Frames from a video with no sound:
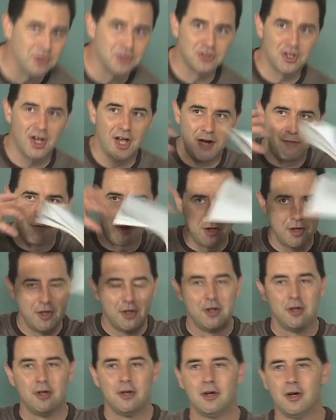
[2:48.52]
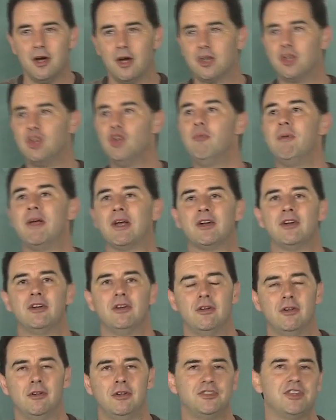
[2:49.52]
inside of a, a cubic
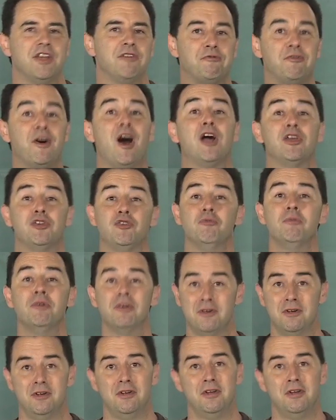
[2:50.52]
let's say volume,